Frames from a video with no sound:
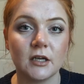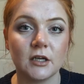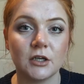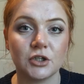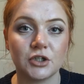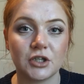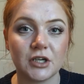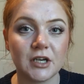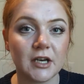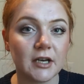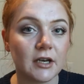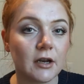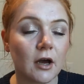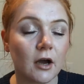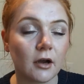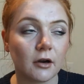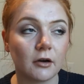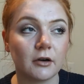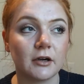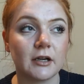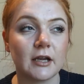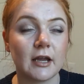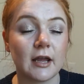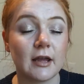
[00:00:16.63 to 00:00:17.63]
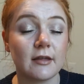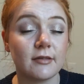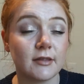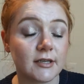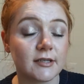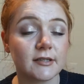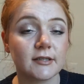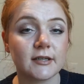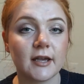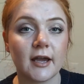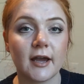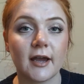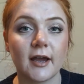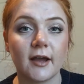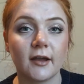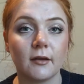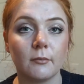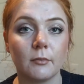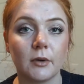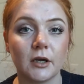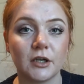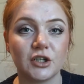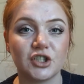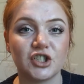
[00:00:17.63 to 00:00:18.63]
She did not create this
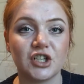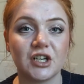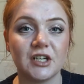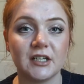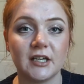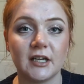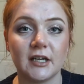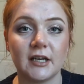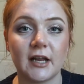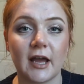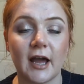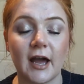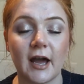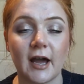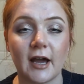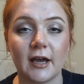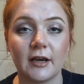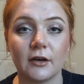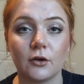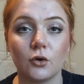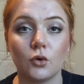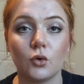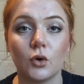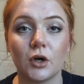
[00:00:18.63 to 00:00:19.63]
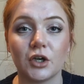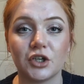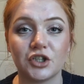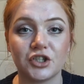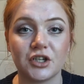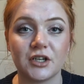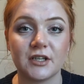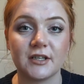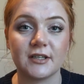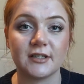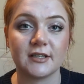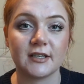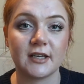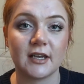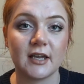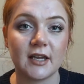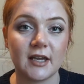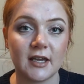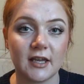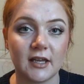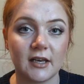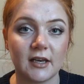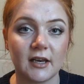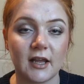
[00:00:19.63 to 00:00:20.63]
tag, but she did add questions in
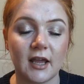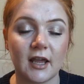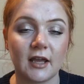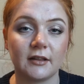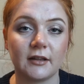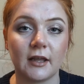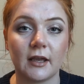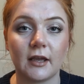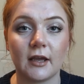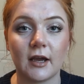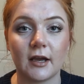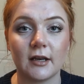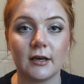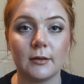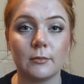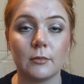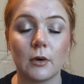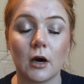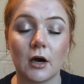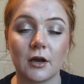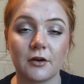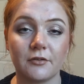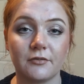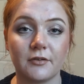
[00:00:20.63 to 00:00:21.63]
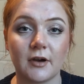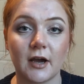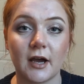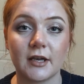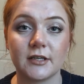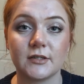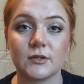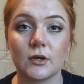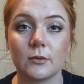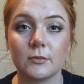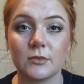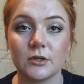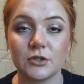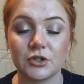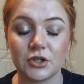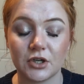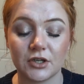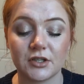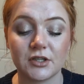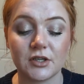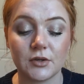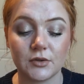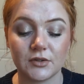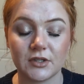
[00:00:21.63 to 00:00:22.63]
and like kind of modify, so I'm
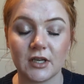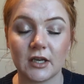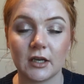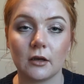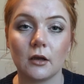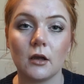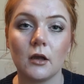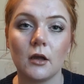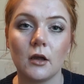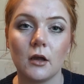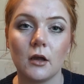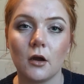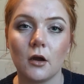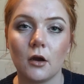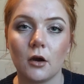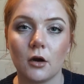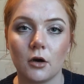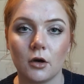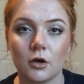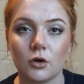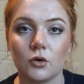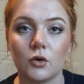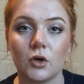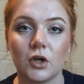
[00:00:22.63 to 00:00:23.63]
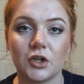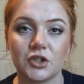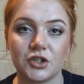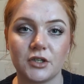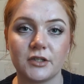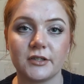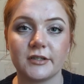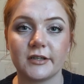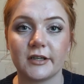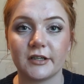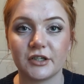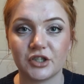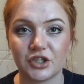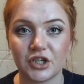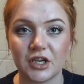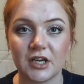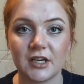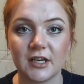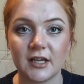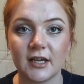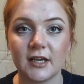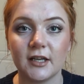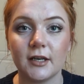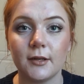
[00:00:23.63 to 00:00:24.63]
just using her questions that she
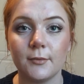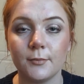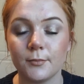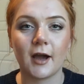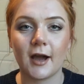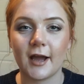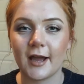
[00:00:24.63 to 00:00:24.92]
did.